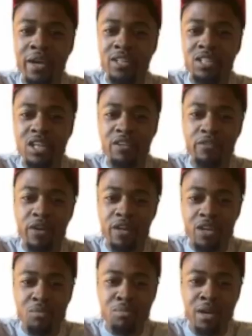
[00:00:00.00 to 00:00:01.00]
say fuck
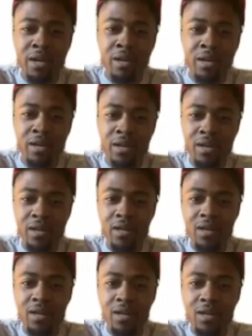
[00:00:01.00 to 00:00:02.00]
your brand.
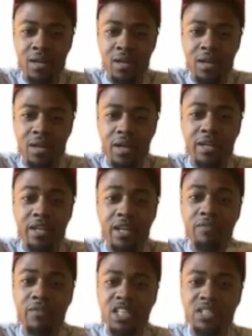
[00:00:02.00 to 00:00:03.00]
And then
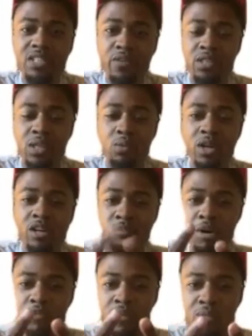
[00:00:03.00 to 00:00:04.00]
vice versa. What if
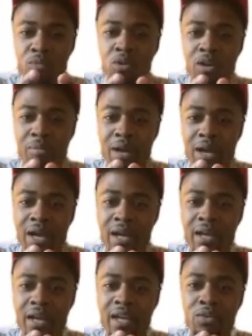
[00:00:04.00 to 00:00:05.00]
both of them going
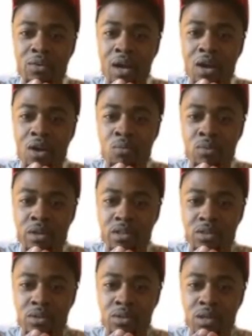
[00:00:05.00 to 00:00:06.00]
bad and you got homework due?